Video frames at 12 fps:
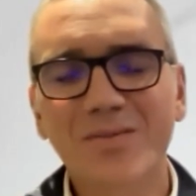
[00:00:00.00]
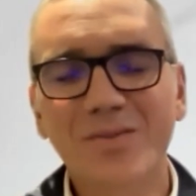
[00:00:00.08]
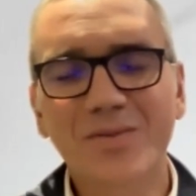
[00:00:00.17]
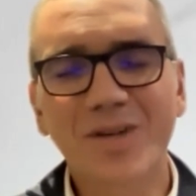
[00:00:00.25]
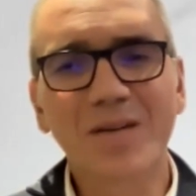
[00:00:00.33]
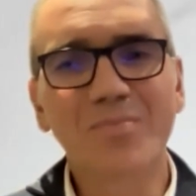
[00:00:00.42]

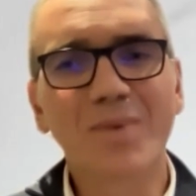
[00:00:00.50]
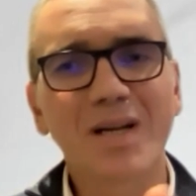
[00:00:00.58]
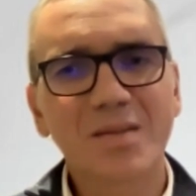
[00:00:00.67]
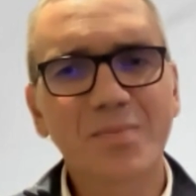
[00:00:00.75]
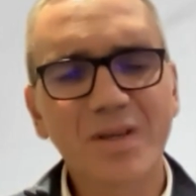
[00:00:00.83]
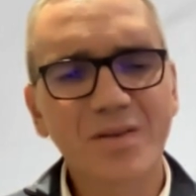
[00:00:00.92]
of time, but
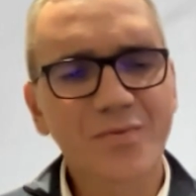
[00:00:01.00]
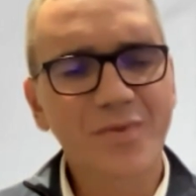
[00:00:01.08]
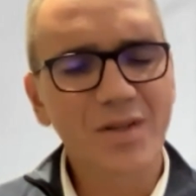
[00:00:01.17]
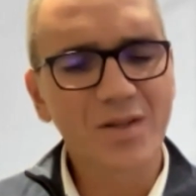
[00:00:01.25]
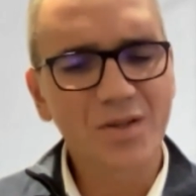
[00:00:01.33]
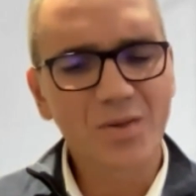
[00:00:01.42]
let me
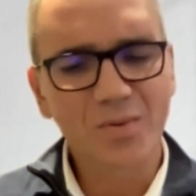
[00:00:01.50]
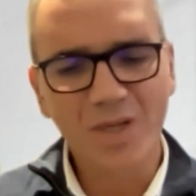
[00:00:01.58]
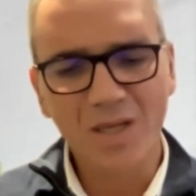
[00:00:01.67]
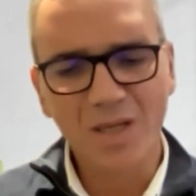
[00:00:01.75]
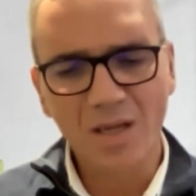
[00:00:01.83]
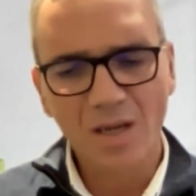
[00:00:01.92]
finish
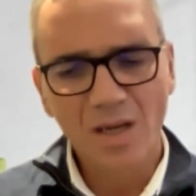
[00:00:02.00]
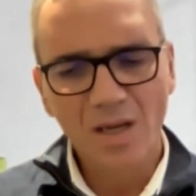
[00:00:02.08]
with,